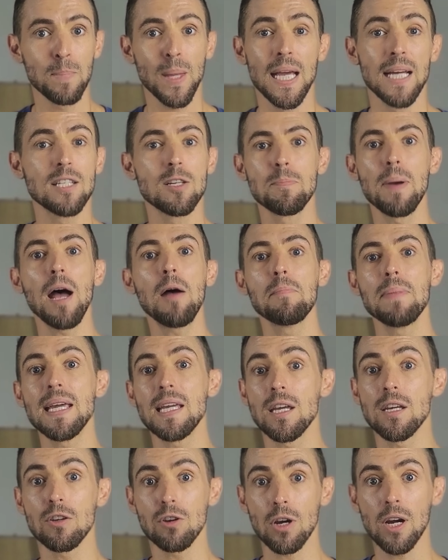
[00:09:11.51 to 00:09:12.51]
It's about
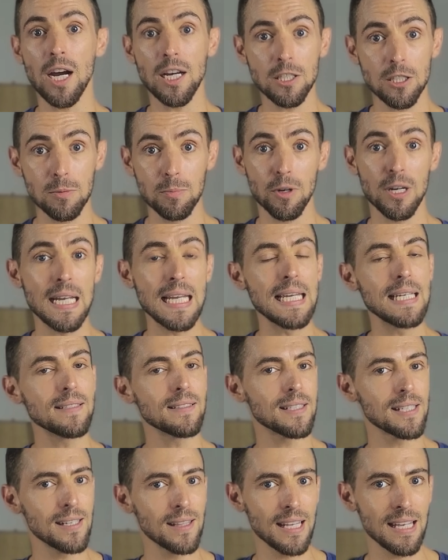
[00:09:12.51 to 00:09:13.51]
making your customer
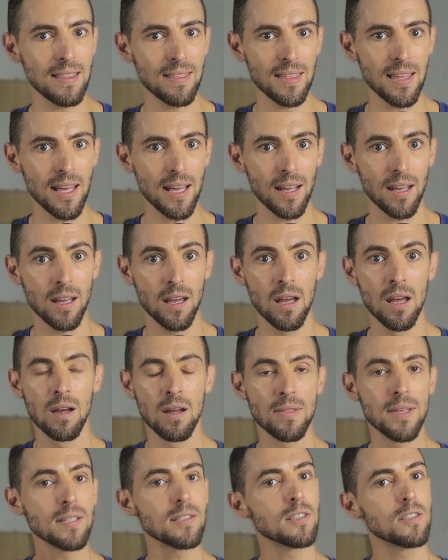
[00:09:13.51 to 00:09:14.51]
instantly think,
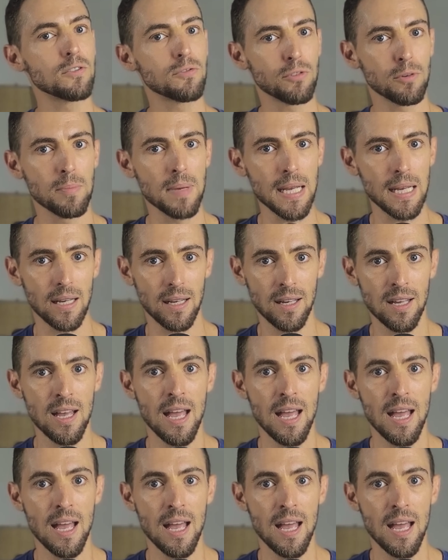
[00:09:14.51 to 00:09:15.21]
this is for me.